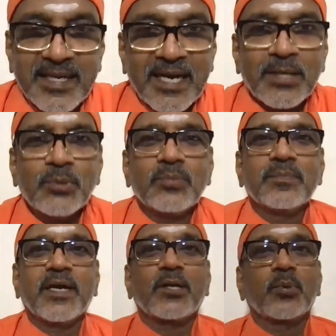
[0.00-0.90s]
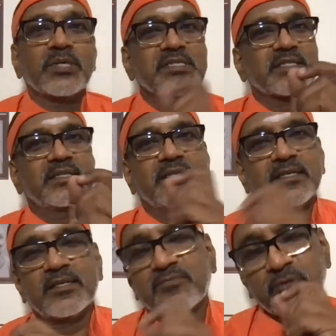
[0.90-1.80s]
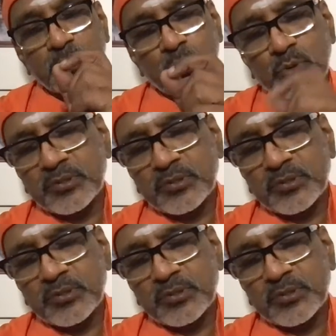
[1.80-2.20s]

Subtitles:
Now, my question here for you